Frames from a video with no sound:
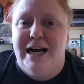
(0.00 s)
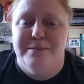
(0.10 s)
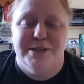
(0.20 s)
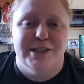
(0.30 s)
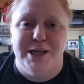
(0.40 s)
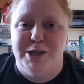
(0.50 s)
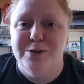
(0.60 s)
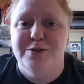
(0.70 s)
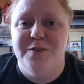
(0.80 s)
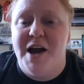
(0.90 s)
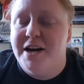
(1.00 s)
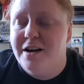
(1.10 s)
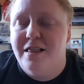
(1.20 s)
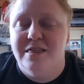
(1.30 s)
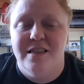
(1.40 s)
I'm just a huge
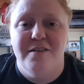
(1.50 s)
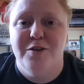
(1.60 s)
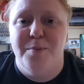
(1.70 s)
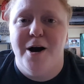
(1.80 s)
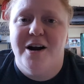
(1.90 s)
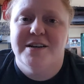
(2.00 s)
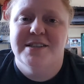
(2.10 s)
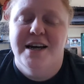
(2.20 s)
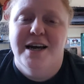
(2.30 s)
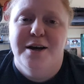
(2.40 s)
fan. Love the parks.